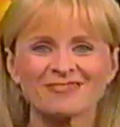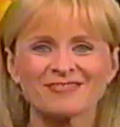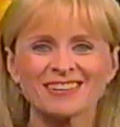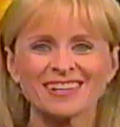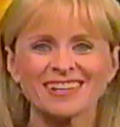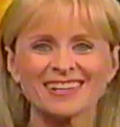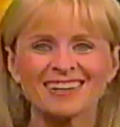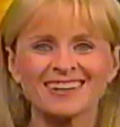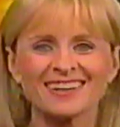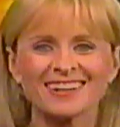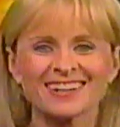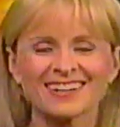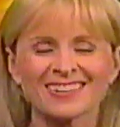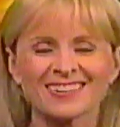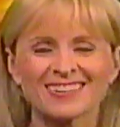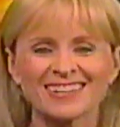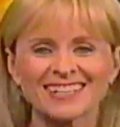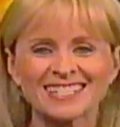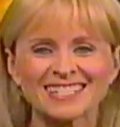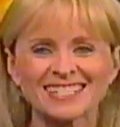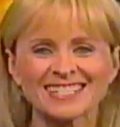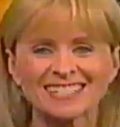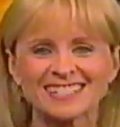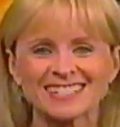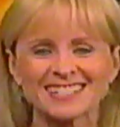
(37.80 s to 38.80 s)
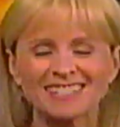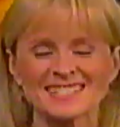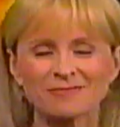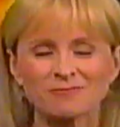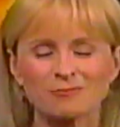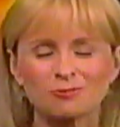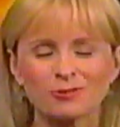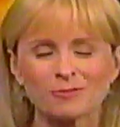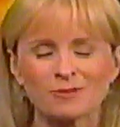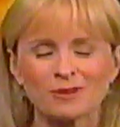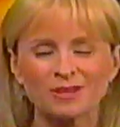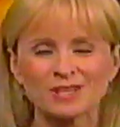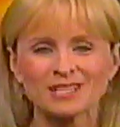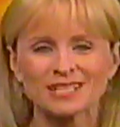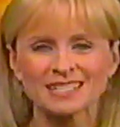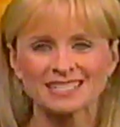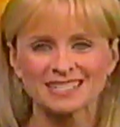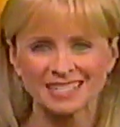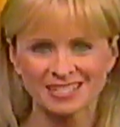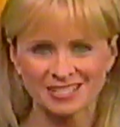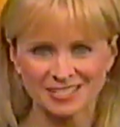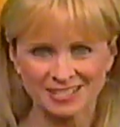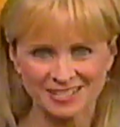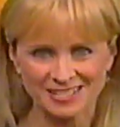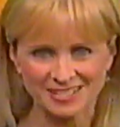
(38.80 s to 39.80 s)
we are going to see some warmer
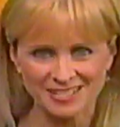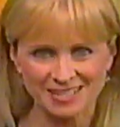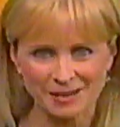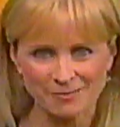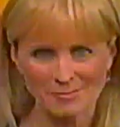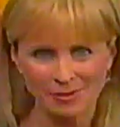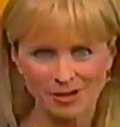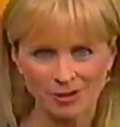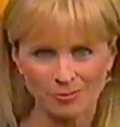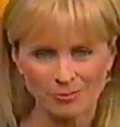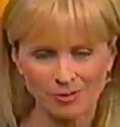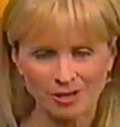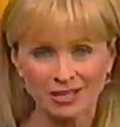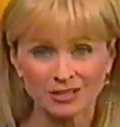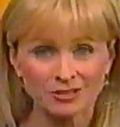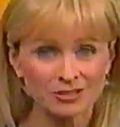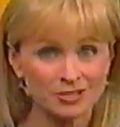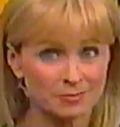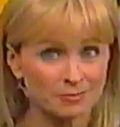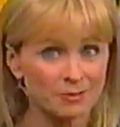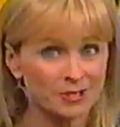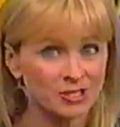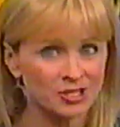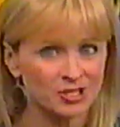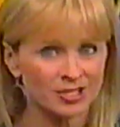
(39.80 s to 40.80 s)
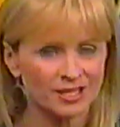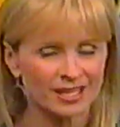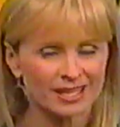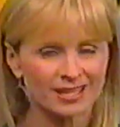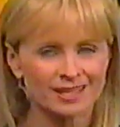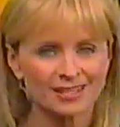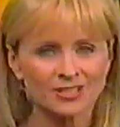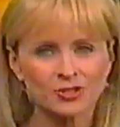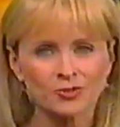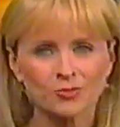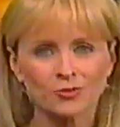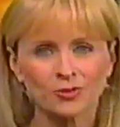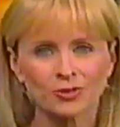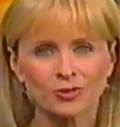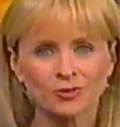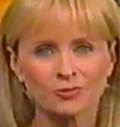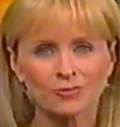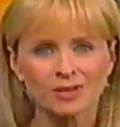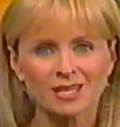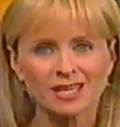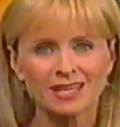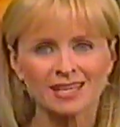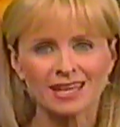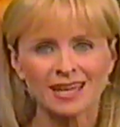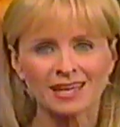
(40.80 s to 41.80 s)
conditions coming our way here, especially toward the
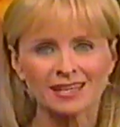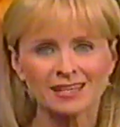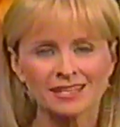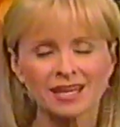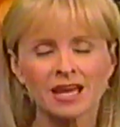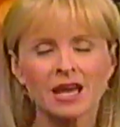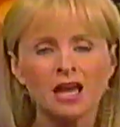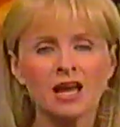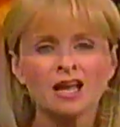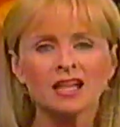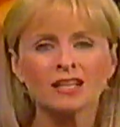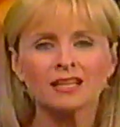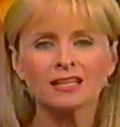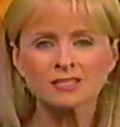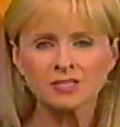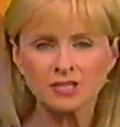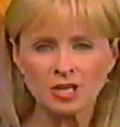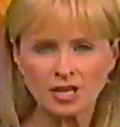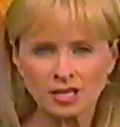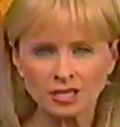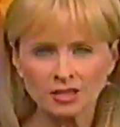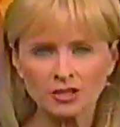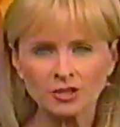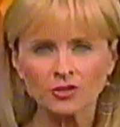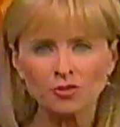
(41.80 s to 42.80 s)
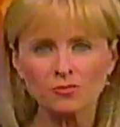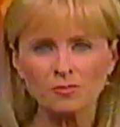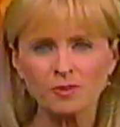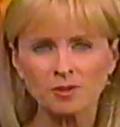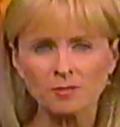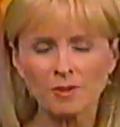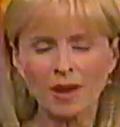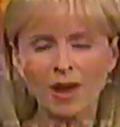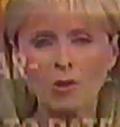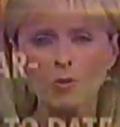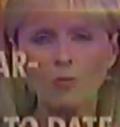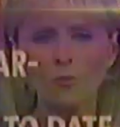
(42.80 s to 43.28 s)
weekend. Let's talk a little bit about